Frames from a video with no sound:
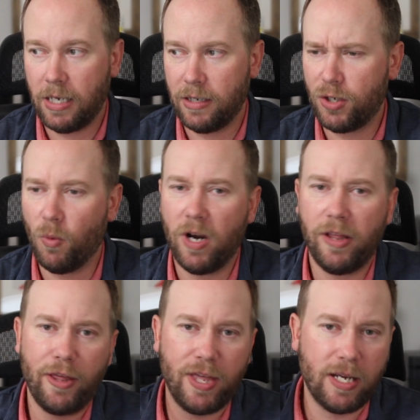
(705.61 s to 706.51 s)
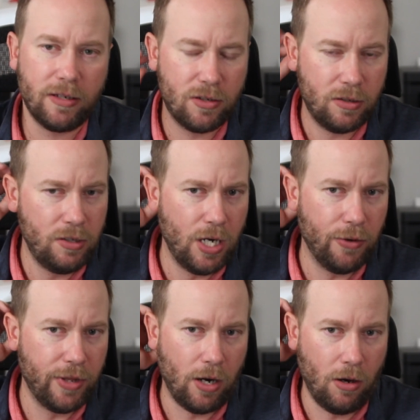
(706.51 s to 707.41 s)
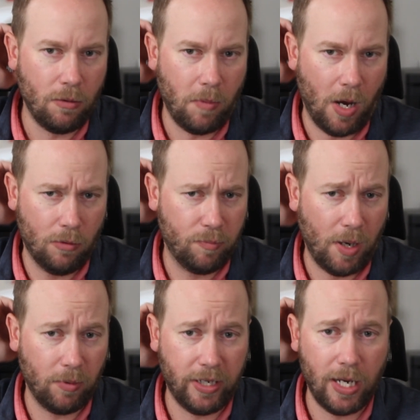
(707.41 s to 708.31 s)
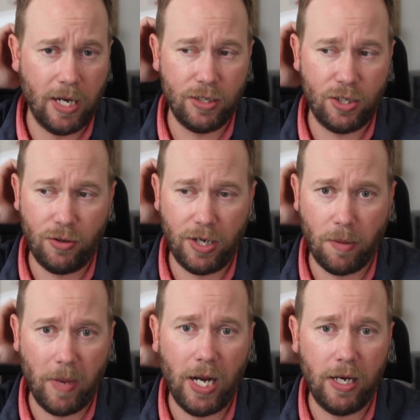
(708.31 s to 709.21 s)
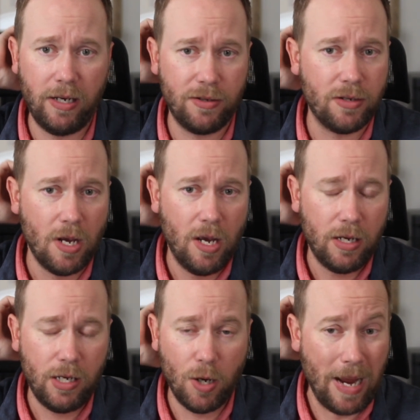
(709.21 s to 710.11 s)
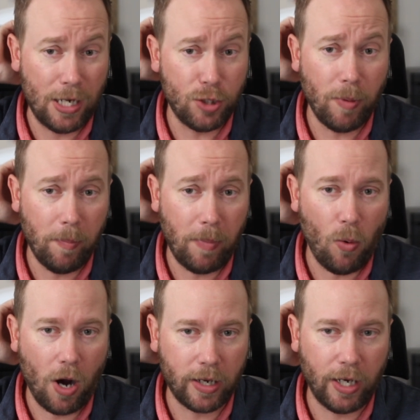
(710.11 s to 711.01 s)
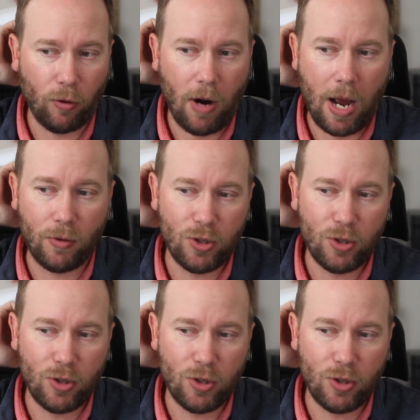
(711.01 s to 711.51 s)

So one of the things, that I'll probably get into here in a minute is, management by walking around.